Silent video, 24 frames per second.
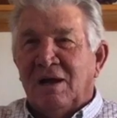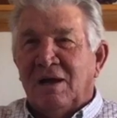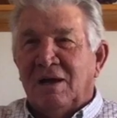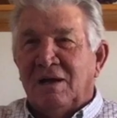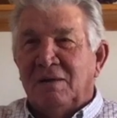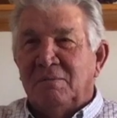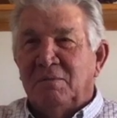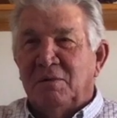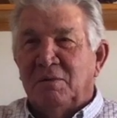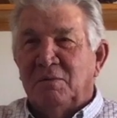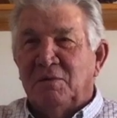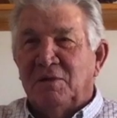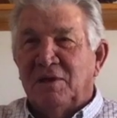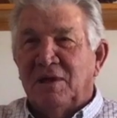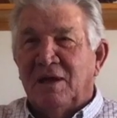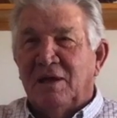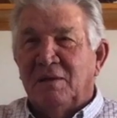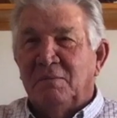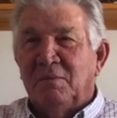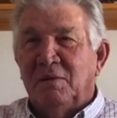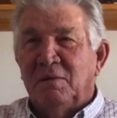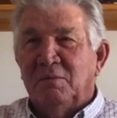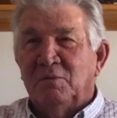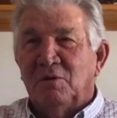I remember that. I
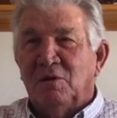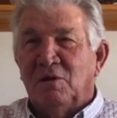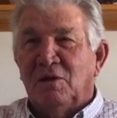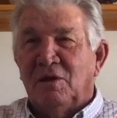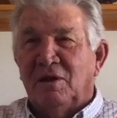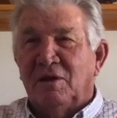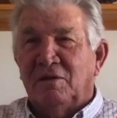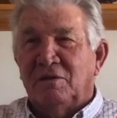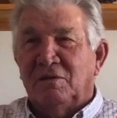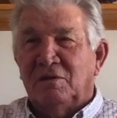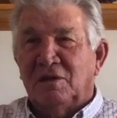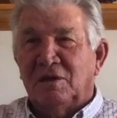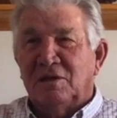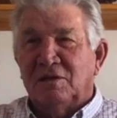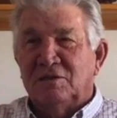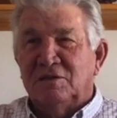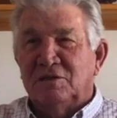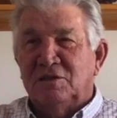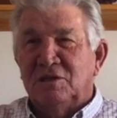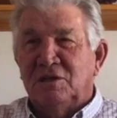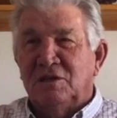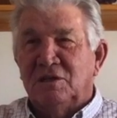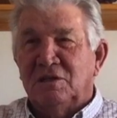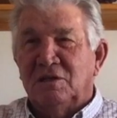remember a lot of things
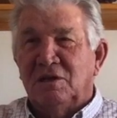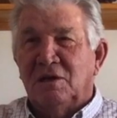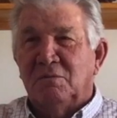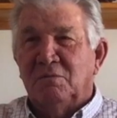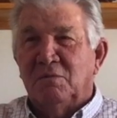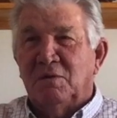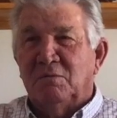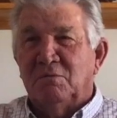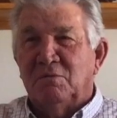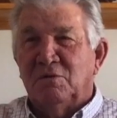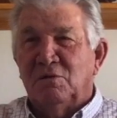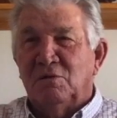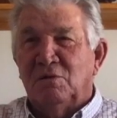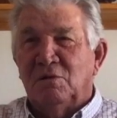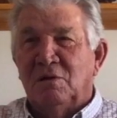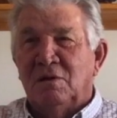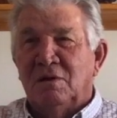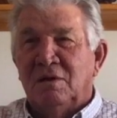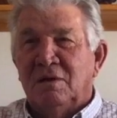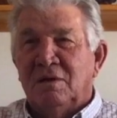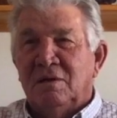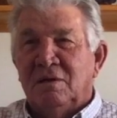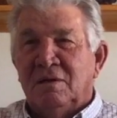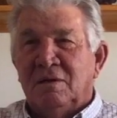young. I remember
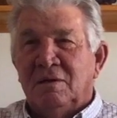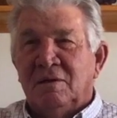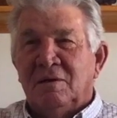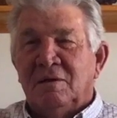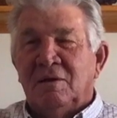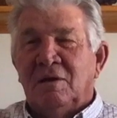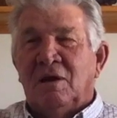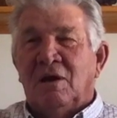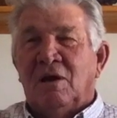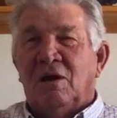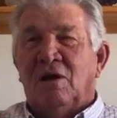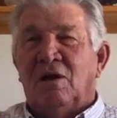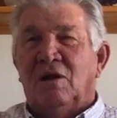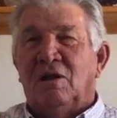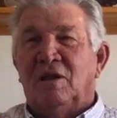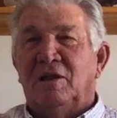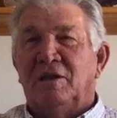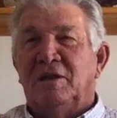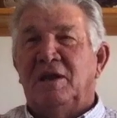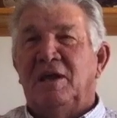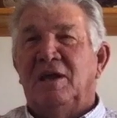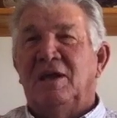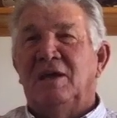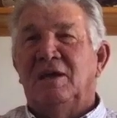
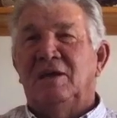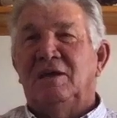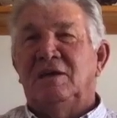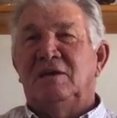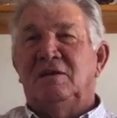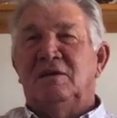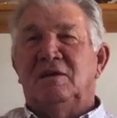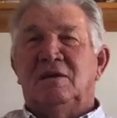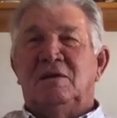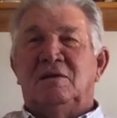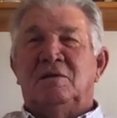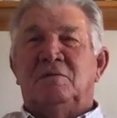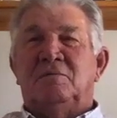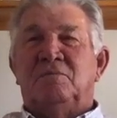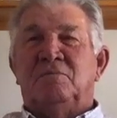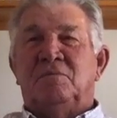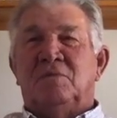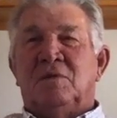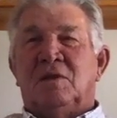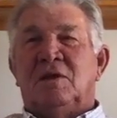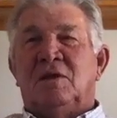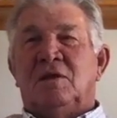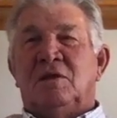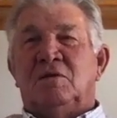hauling hay
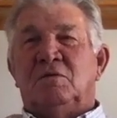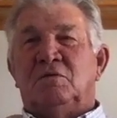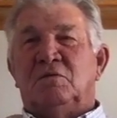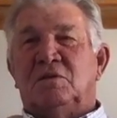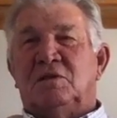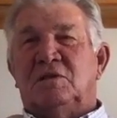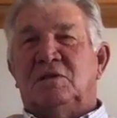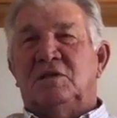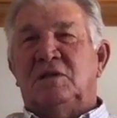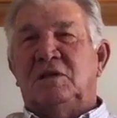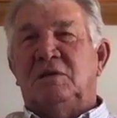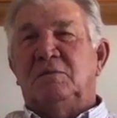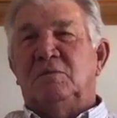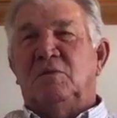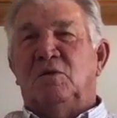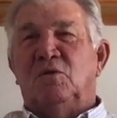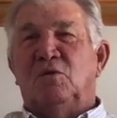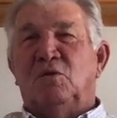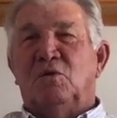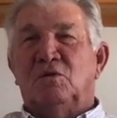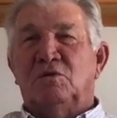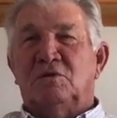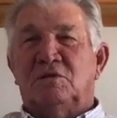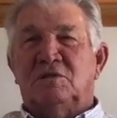with a team of
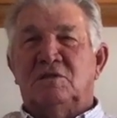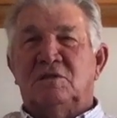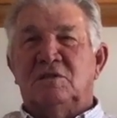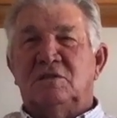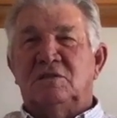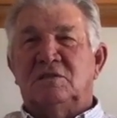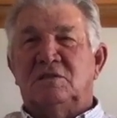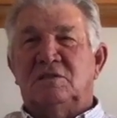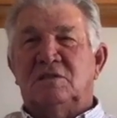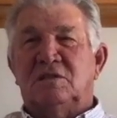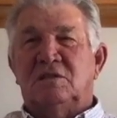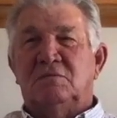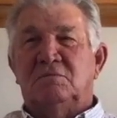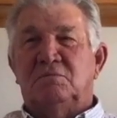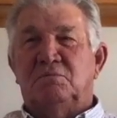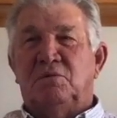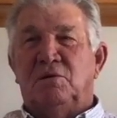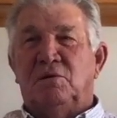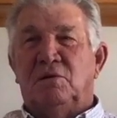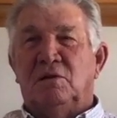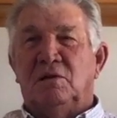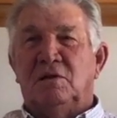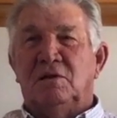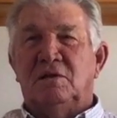horses
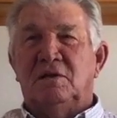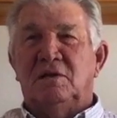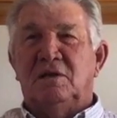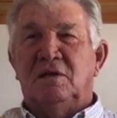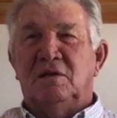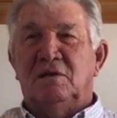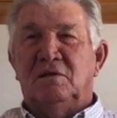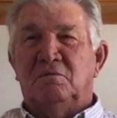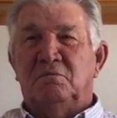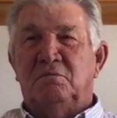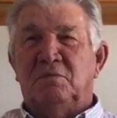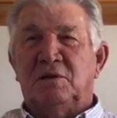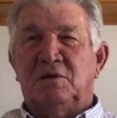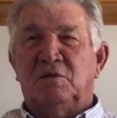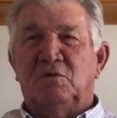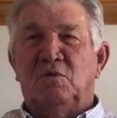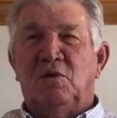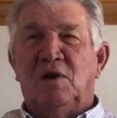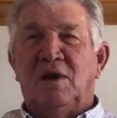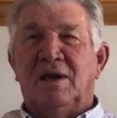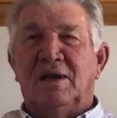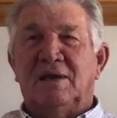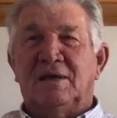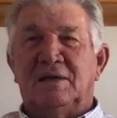pulling a big
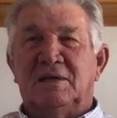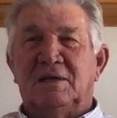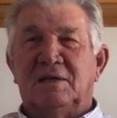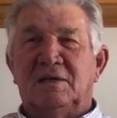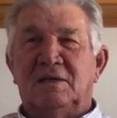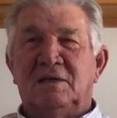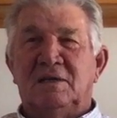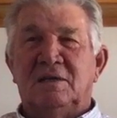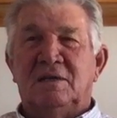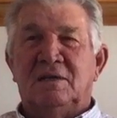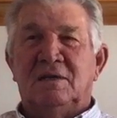wagon,